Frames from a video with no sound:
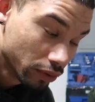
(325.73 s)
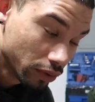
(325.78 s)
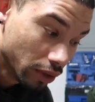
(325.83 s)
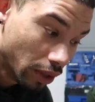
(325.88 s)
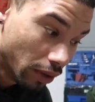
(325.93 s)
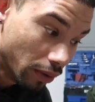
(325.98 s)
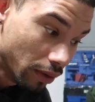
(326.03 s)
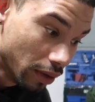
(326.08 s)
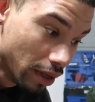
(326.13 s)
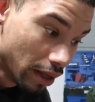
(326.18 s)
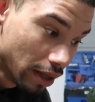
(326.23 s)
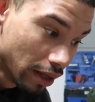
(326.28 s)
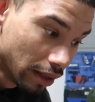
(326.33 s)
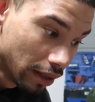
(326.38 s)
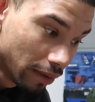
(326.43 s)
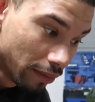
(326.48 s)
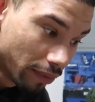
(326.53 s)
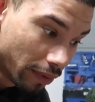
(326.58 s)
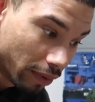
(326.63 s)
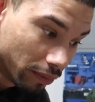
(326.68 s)
So
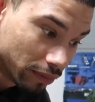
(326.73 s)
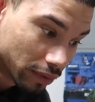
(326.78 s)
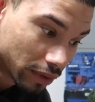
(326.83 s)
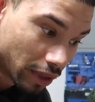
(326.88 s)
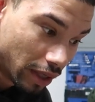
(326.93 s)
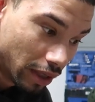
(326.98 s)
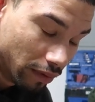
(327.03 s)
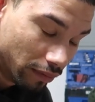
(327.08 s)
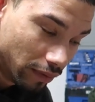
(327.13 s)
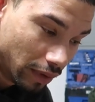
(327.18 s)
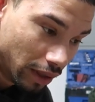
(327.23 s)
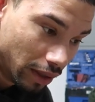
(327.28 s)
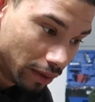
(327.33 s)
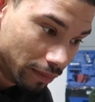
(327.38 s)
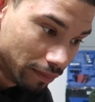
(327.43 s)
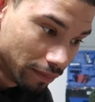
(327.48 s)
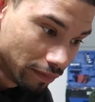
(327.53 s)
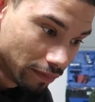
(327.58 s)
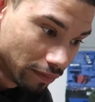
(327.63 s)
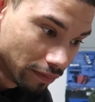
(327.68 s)
that was kind of, uh,